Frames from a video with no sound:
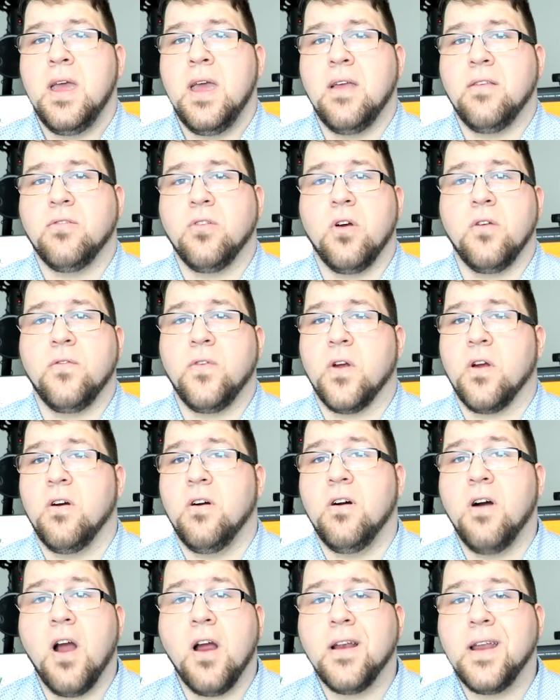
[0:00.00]
And so if you're
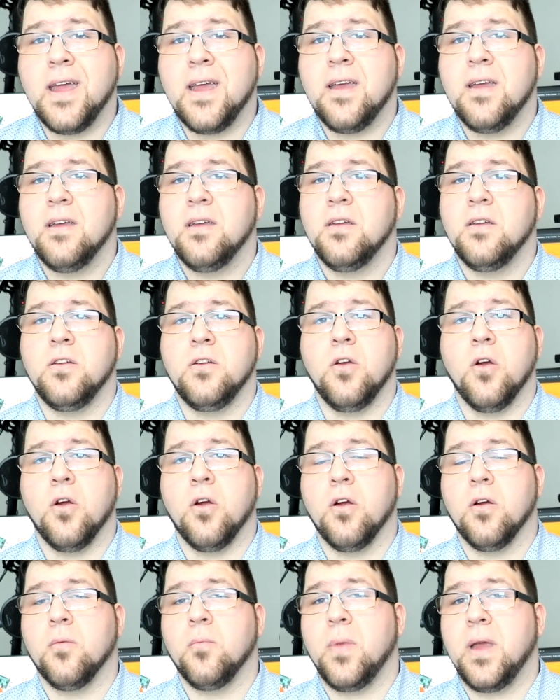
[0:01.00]
learning,
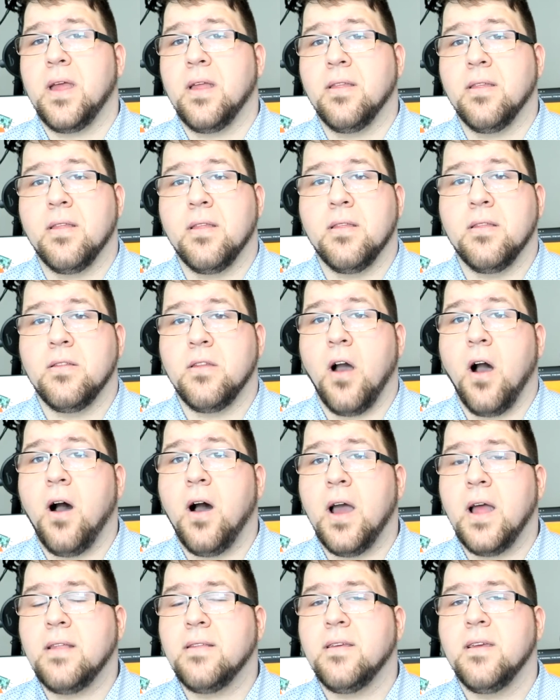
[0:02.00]
you're being
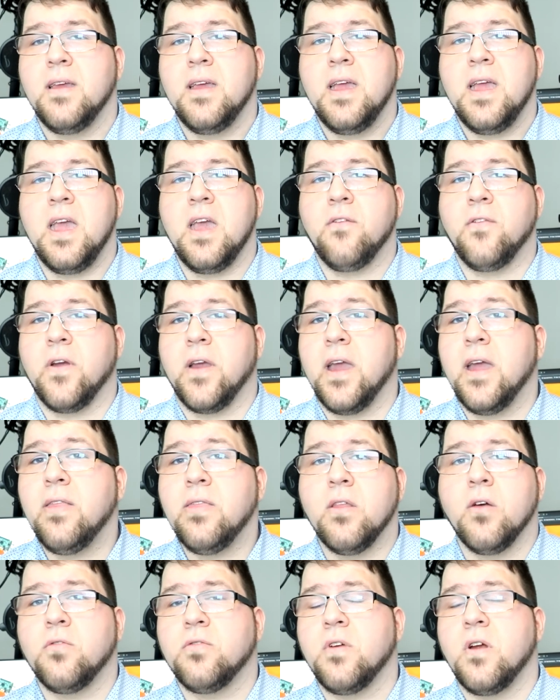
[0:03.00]
taught, if you're getting those